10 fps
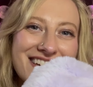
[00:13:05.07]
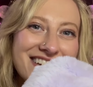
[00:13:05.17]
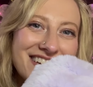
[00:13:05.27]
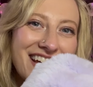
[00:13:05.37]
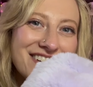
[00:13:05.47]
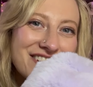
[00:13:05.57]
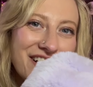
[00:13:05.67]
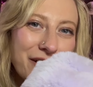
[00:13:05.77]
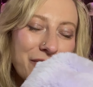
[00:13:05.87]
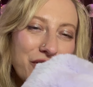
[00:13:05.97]
it and
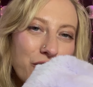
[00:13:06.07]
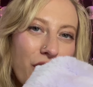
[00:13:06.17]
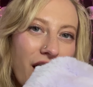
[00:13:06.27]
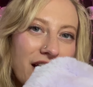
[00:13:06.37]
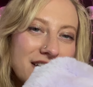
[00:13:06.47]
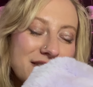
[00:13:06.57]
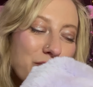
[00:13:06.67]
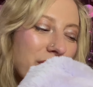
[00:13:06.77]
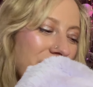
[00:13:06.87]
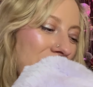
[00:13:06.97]
share it with you guys
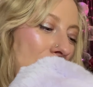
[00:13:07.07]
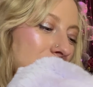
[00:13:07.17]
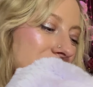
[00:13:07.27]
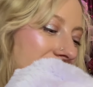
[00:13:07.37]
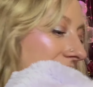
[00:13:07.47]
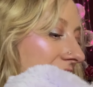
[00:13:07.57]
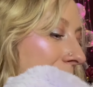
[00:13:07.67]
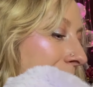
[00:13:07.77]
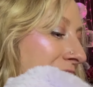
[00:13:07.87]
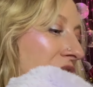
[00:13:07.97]
when it comes in.